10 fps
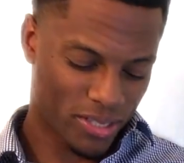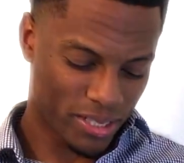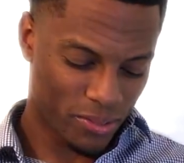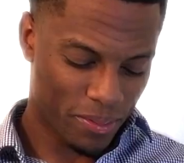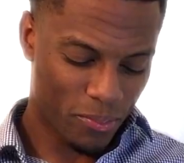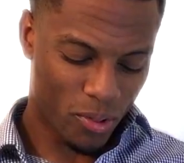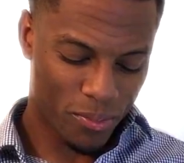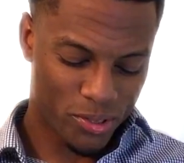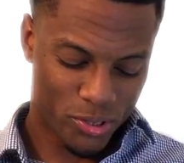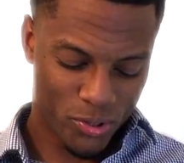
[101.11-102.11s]
a little bit more
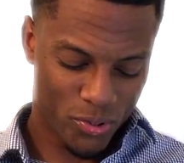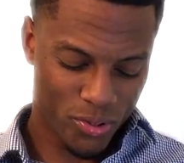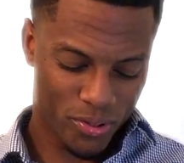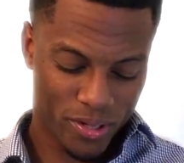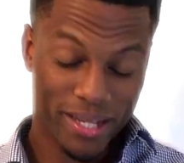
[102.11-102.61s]
mature